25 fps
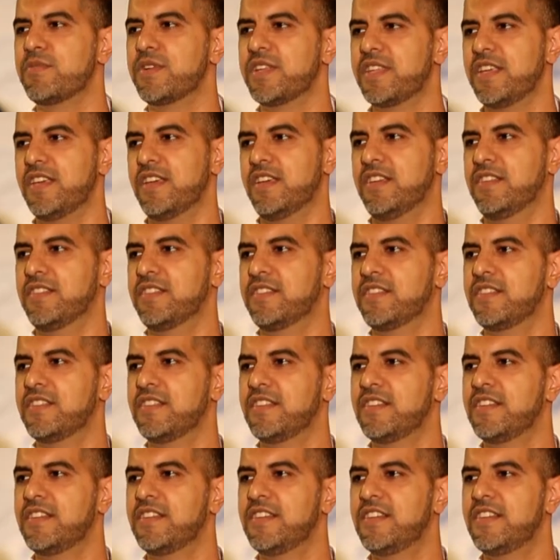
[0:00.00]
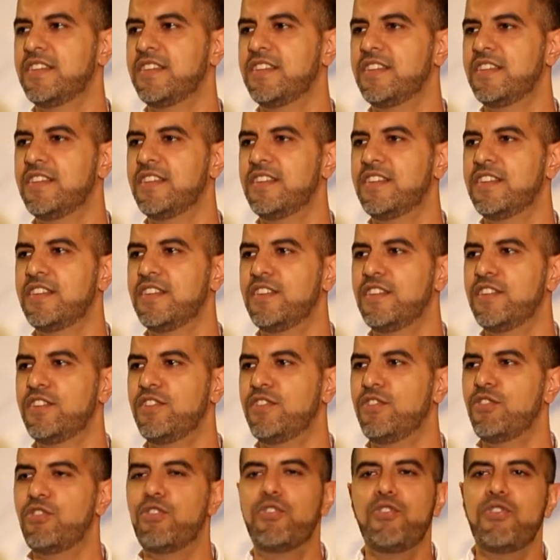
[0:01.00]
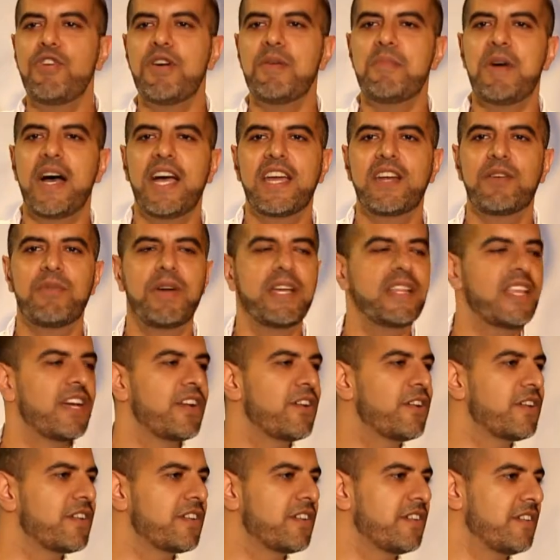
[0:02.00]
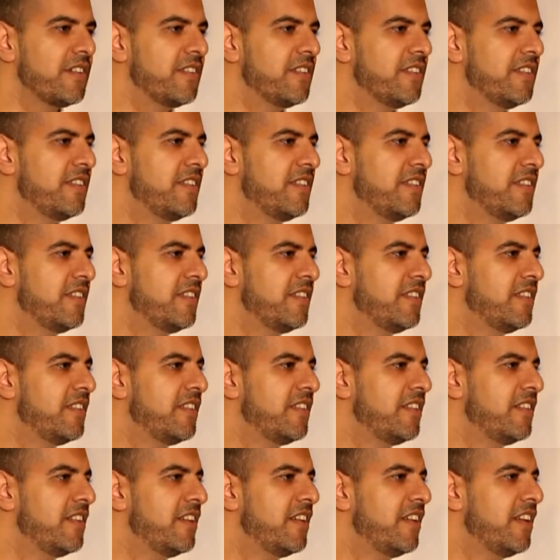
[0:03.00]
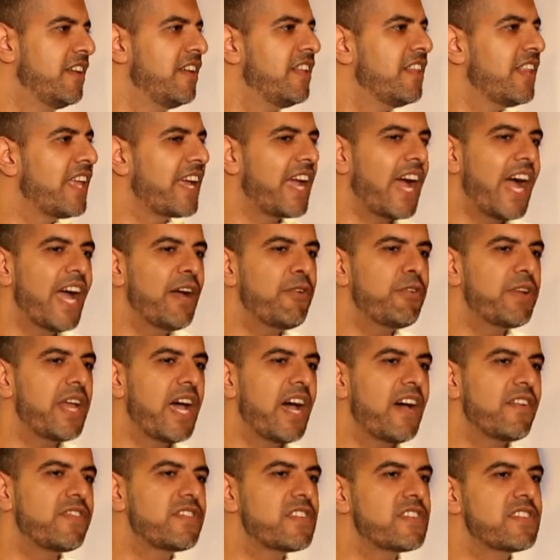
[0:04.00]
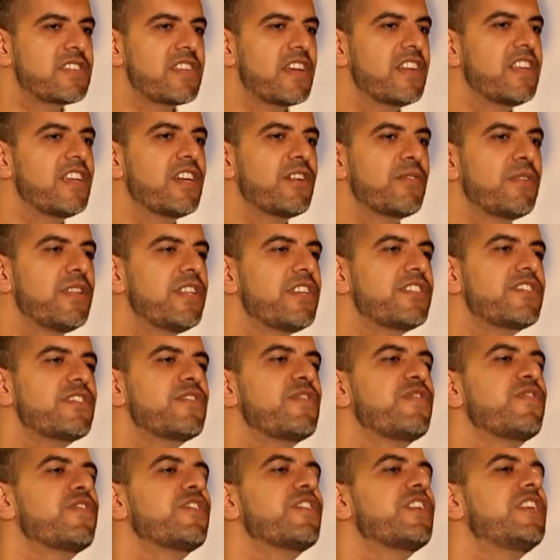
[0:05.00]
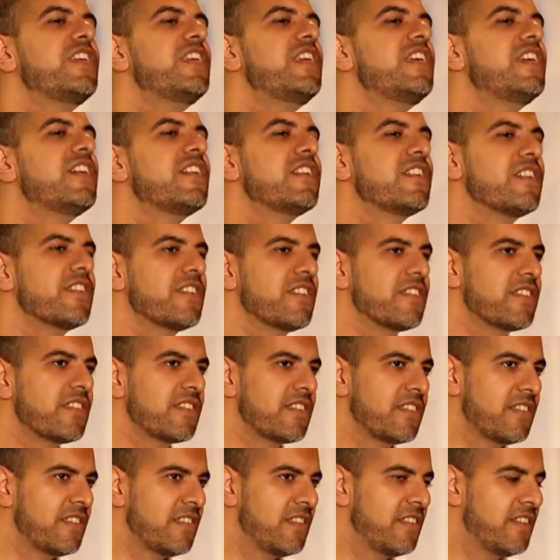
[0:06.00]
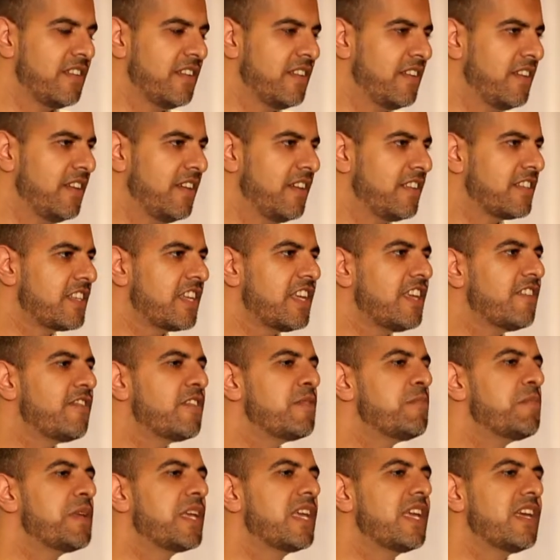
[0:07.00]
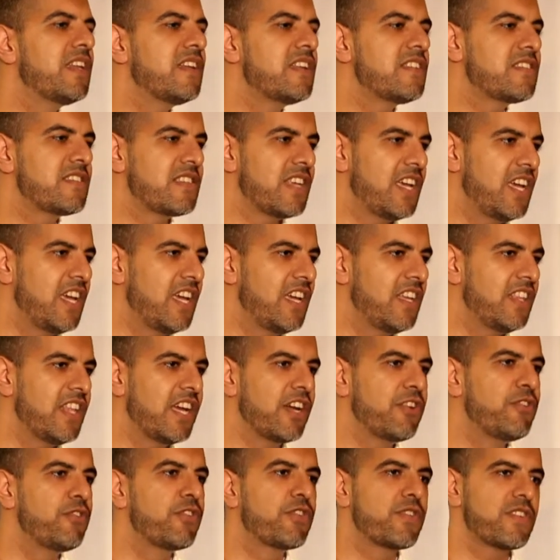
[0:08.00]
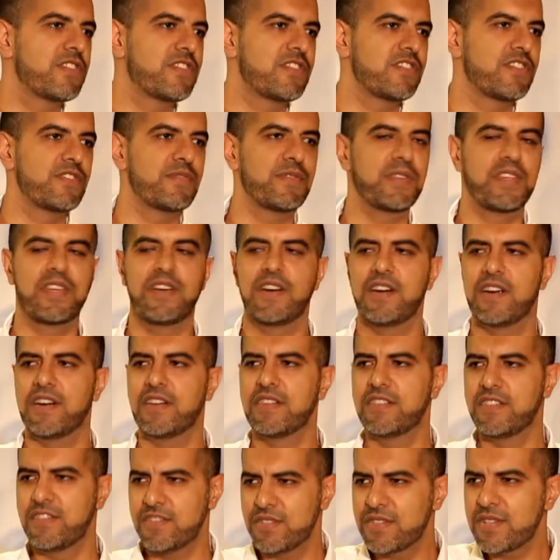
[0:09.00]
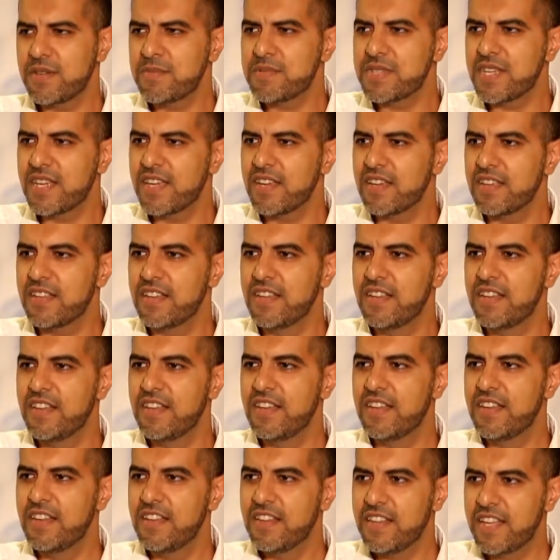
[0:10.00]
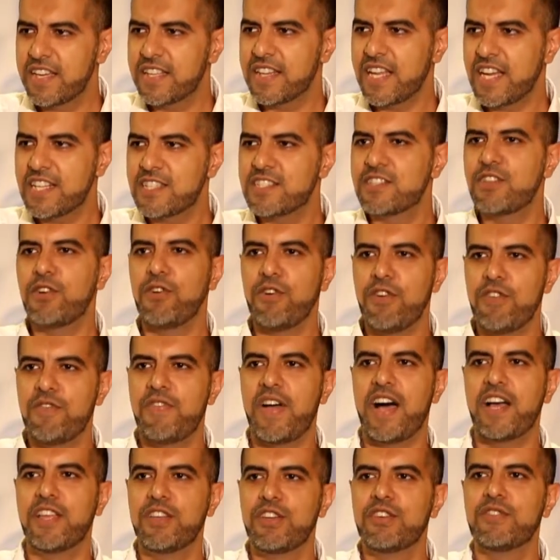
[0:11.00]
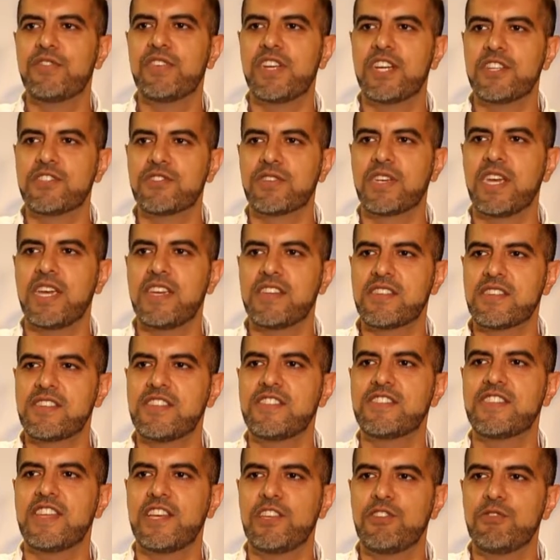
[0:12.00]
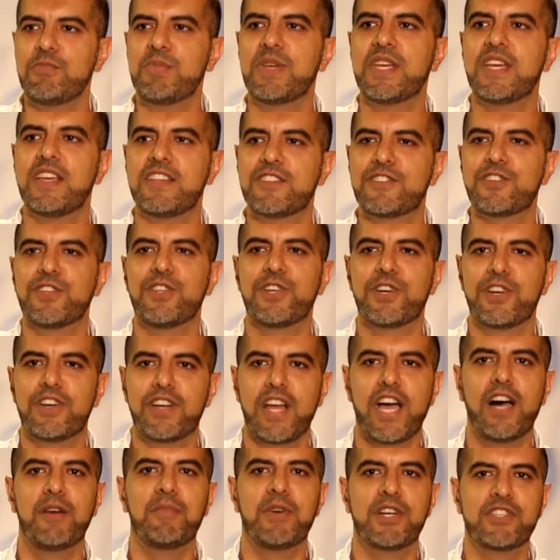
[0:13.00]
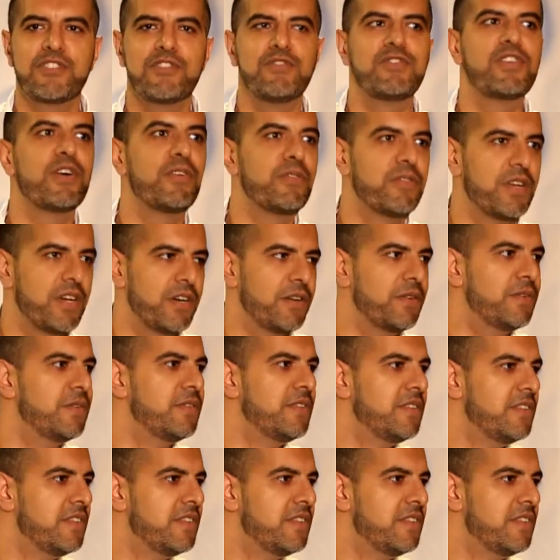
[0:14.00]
really is. Who am I to write that article? Like, I would have to study a religion for years to even begin to say, like, who Christians really are. Do you see what I'm saying? Like, that's the whole value of an education, is that you begin to learn how much you don't know.